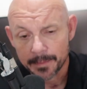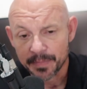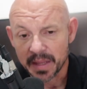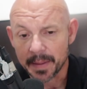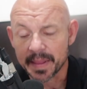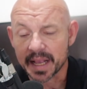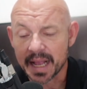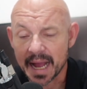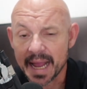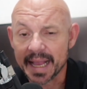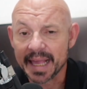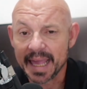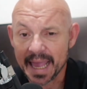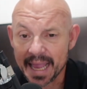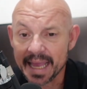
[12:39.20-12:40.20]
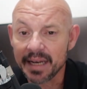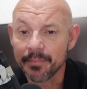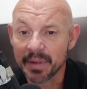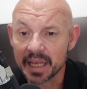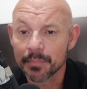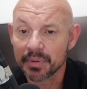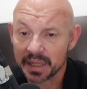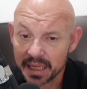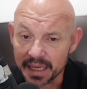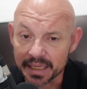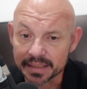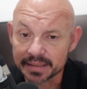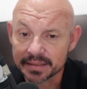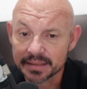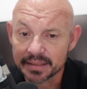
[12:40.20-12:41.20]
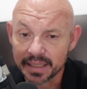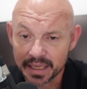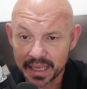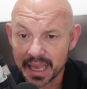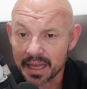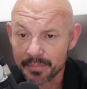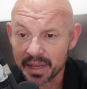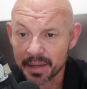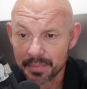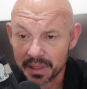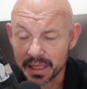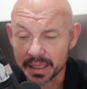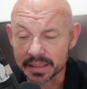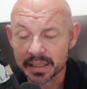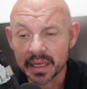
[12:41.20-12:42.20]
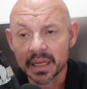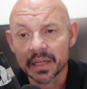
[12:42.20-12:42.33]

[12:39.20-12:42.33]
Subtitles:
And the guy can make plays. He can make plays.